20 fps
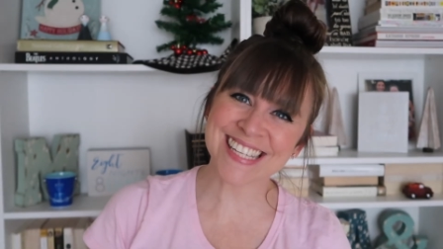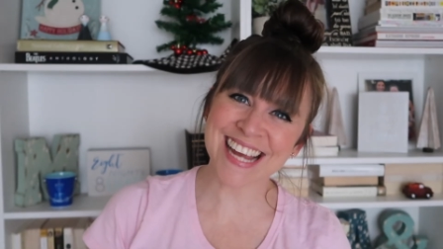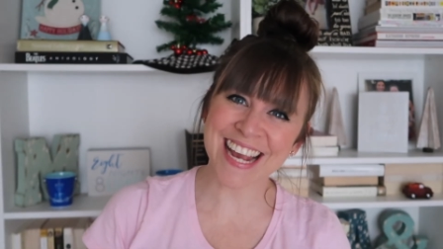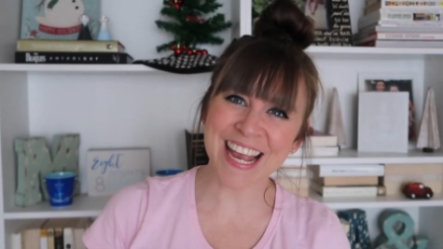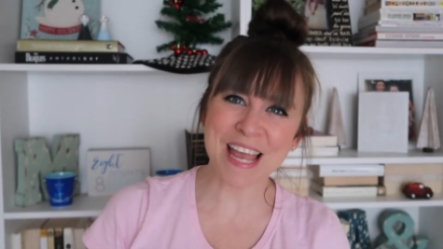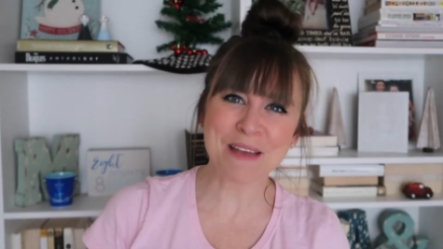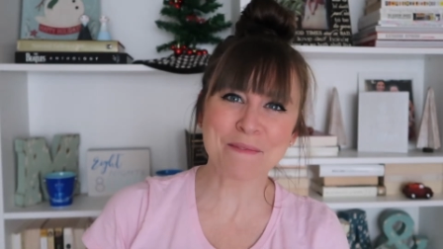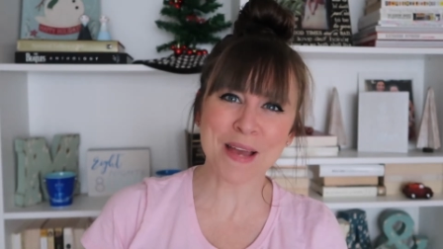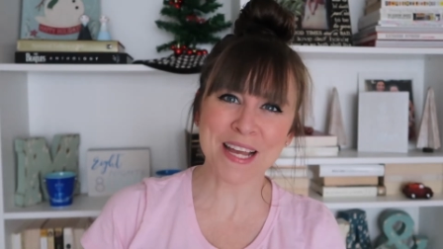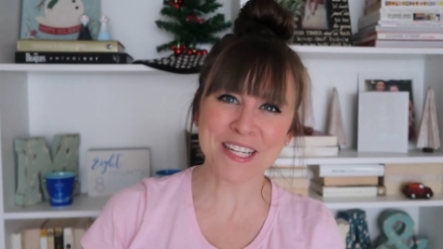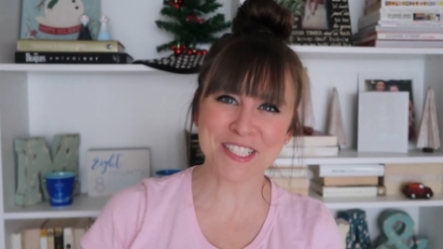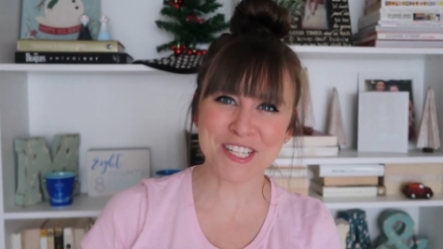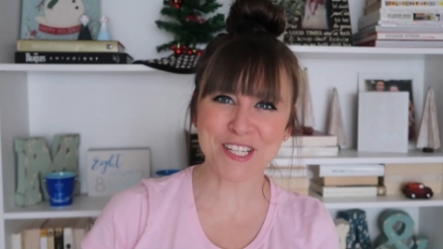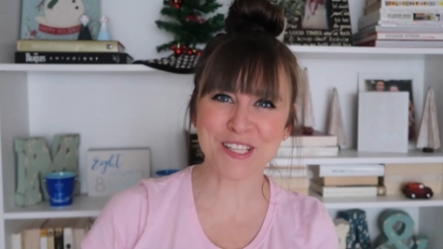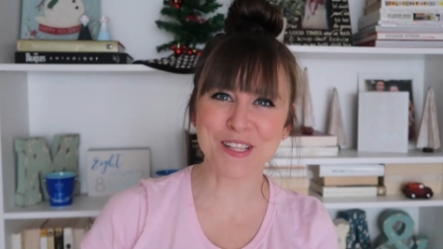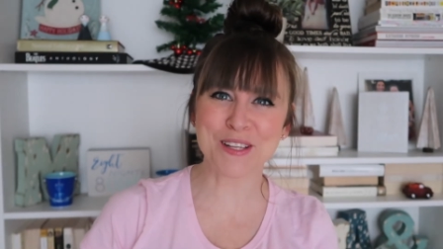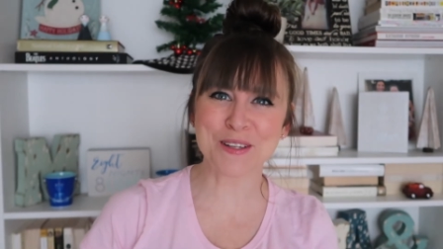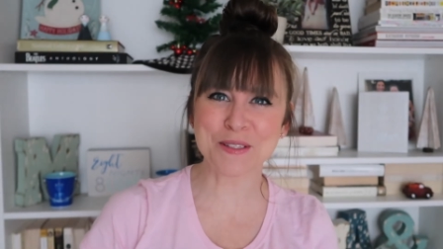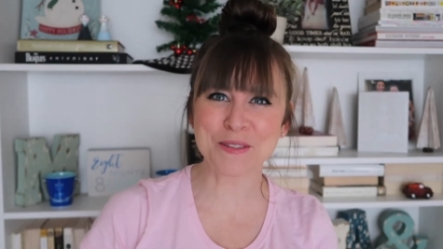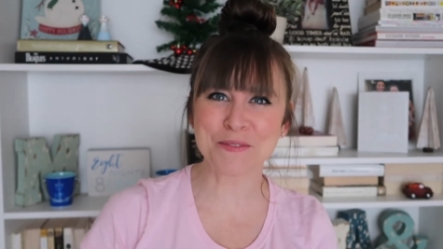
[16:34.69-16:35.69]
I got matching
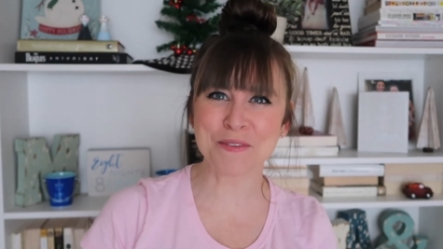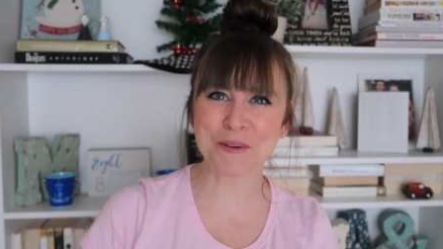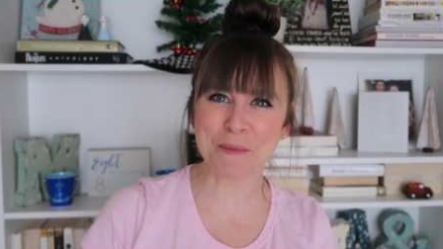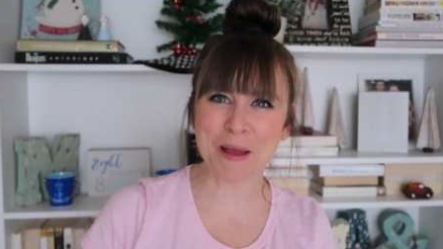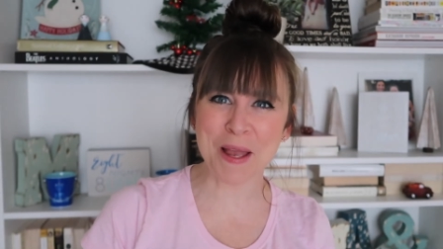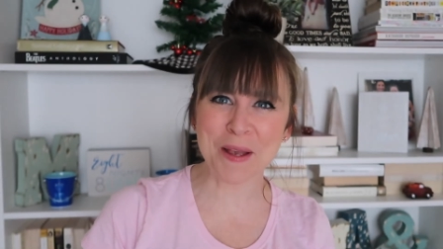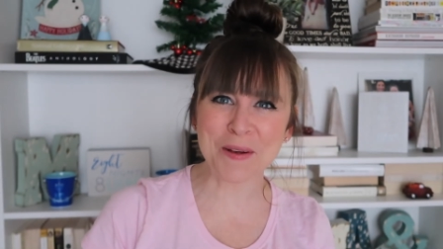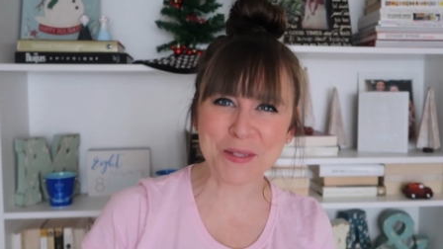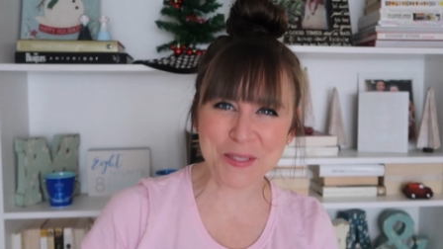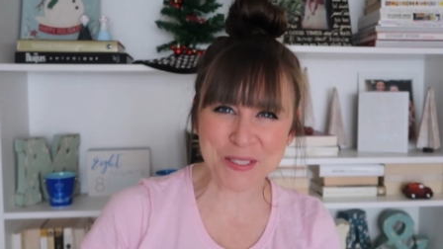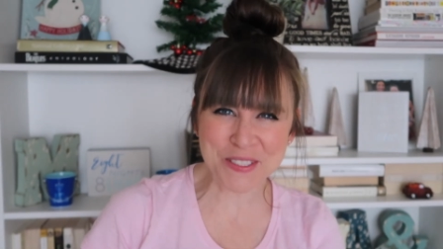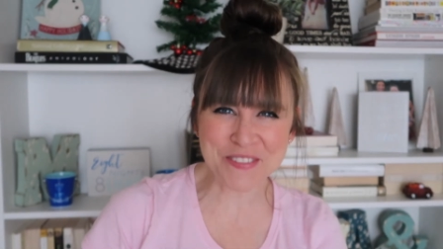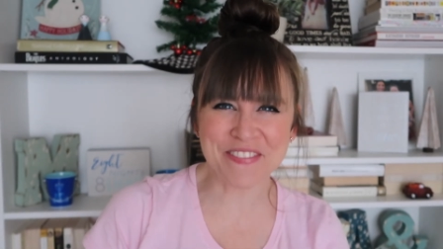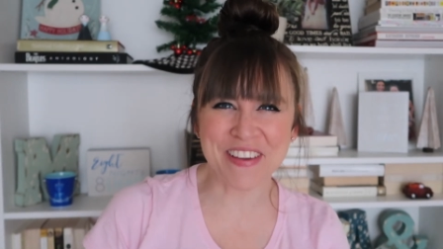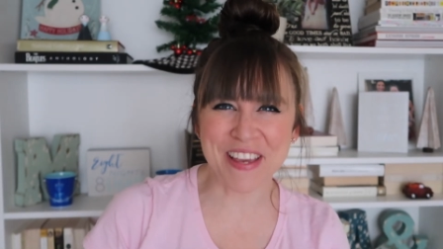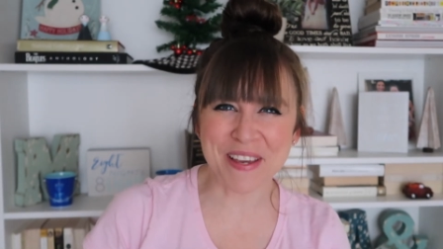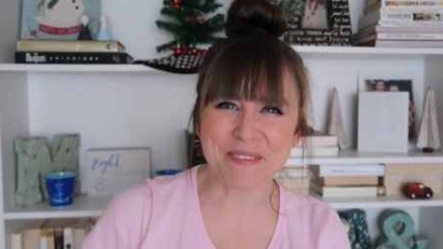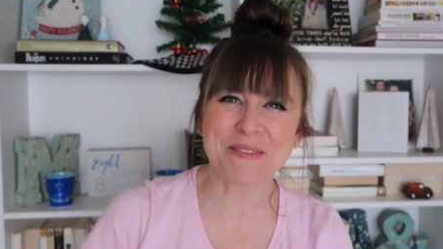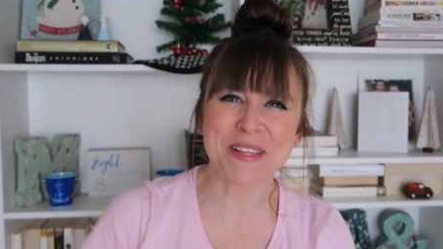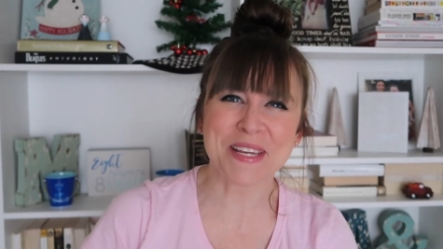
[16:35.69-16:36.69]
clothes for my whole
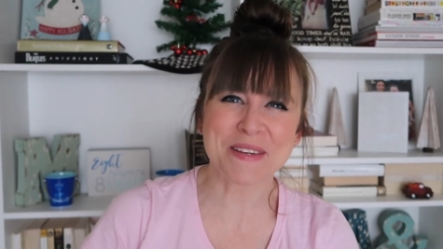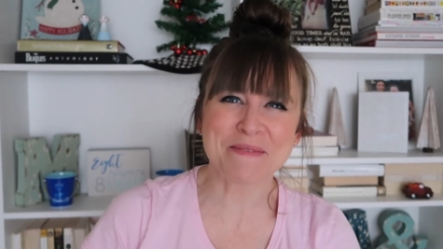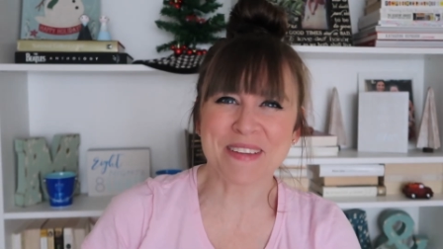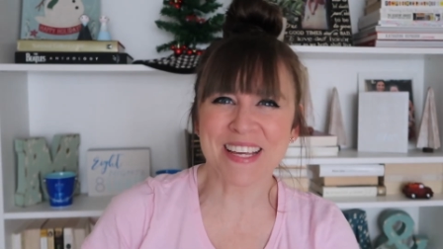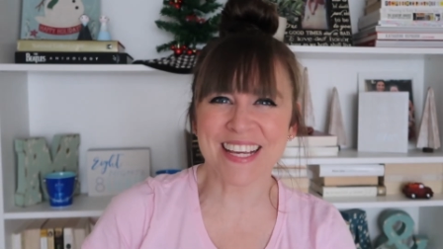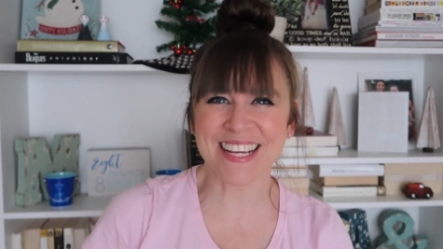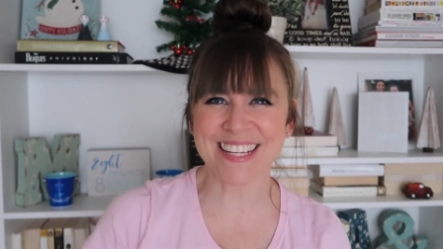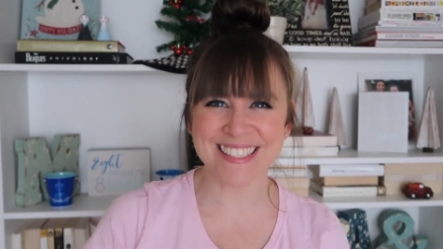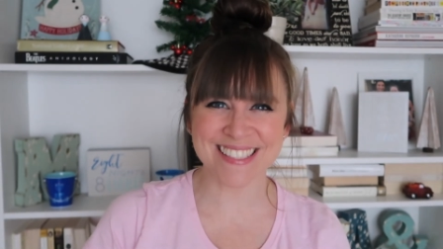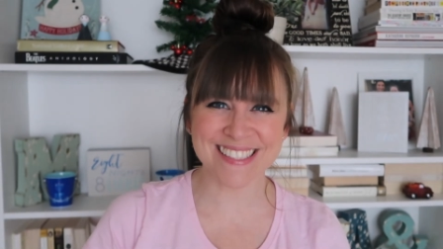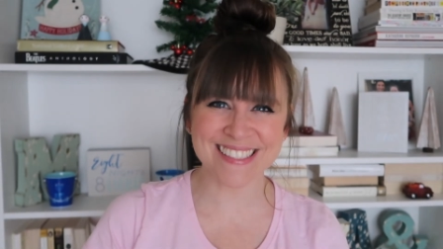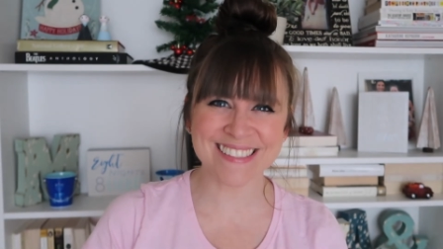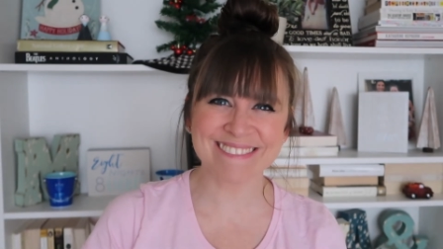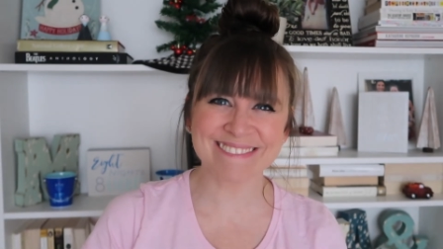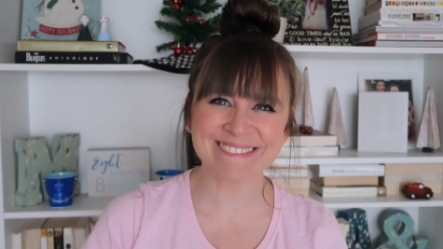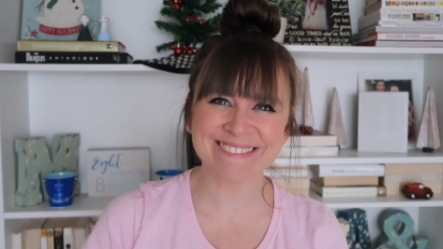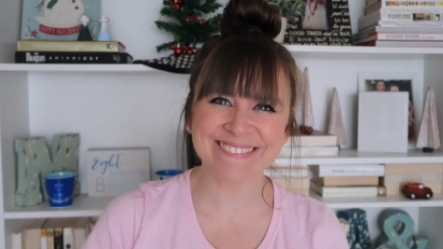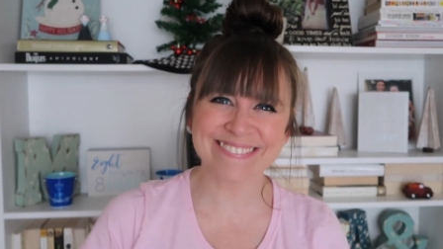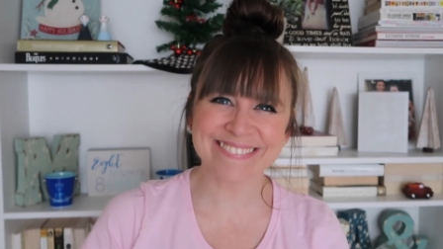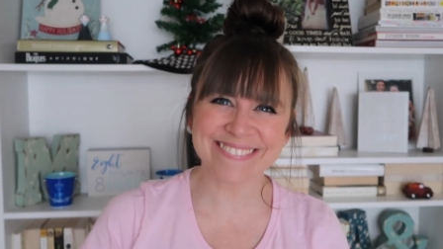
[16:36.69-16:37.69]
family because
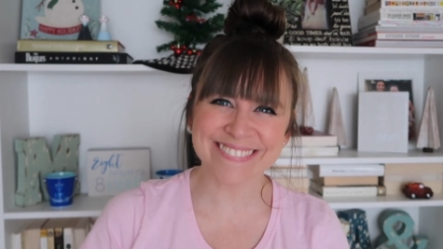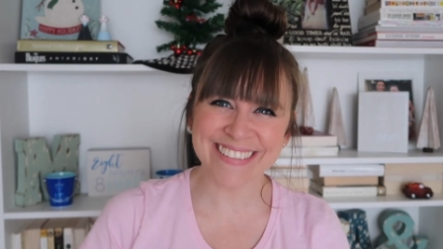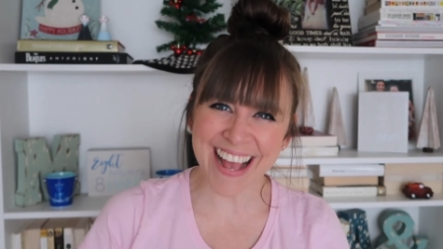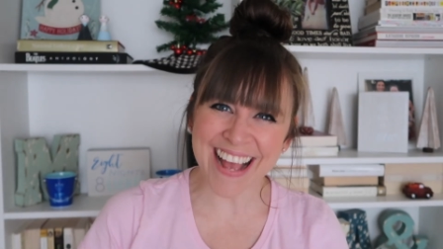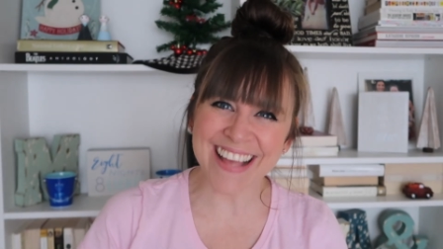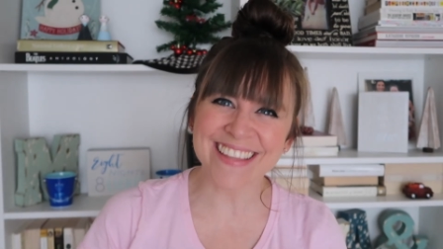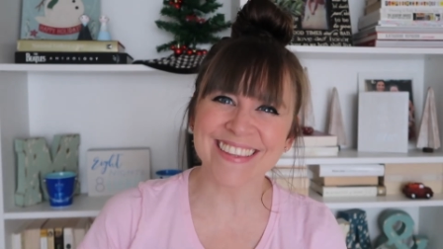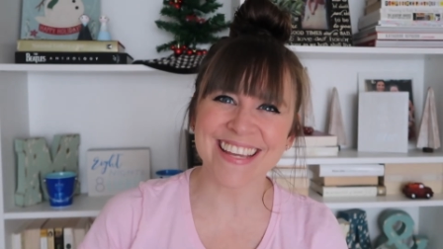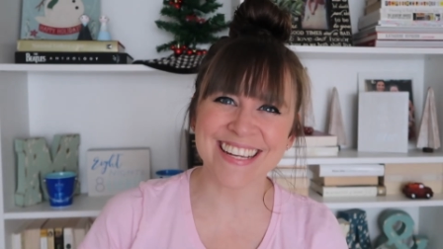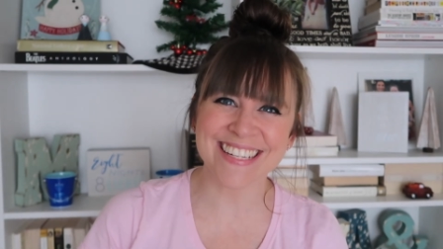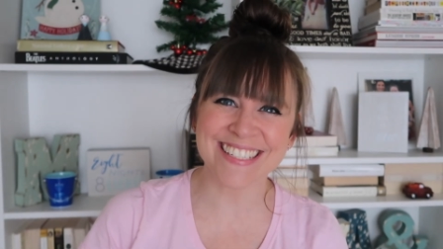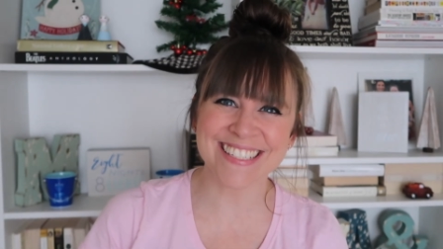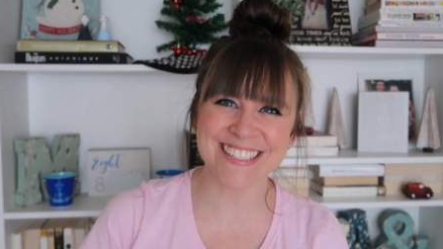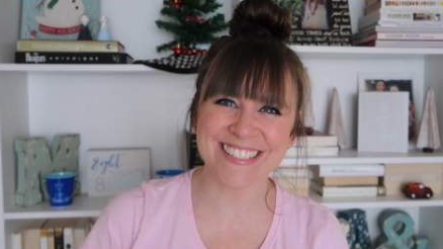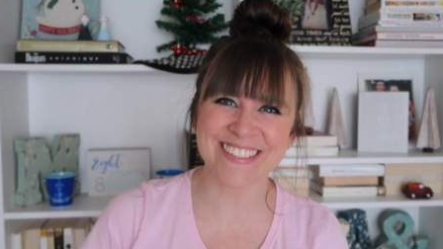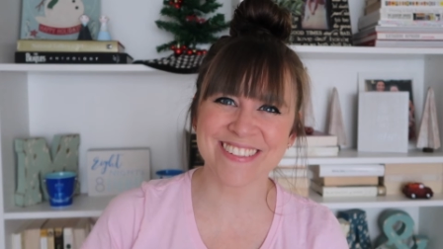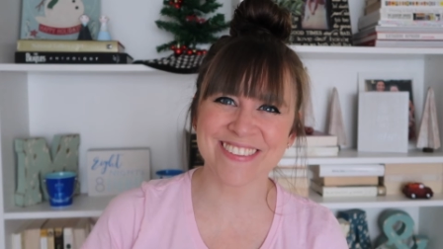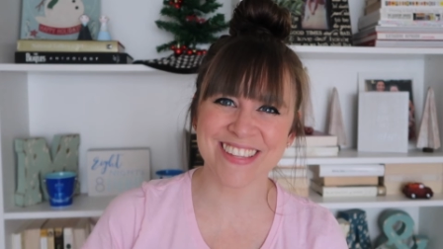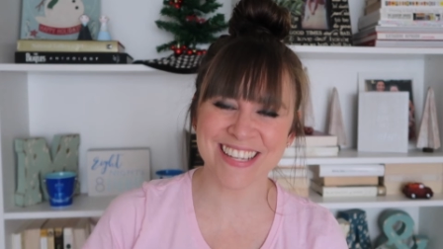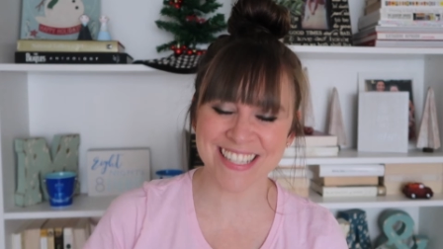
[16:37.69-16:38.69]
I like
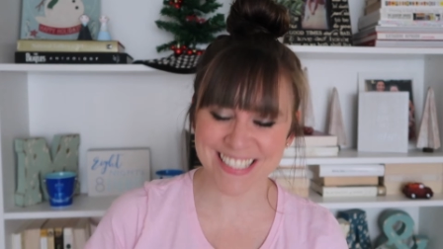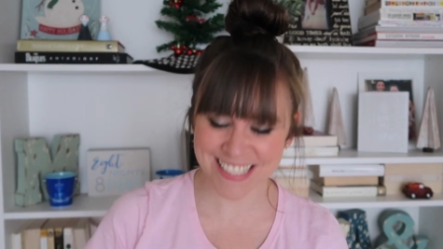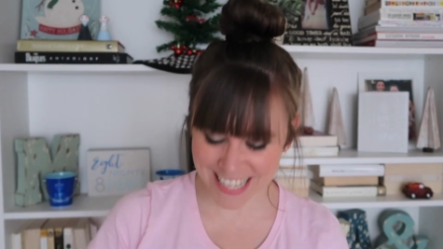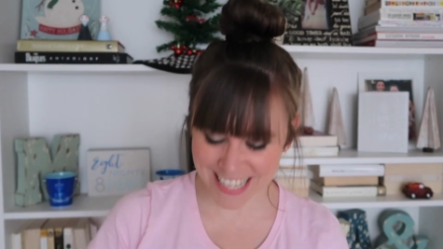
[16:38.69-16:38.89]
to do this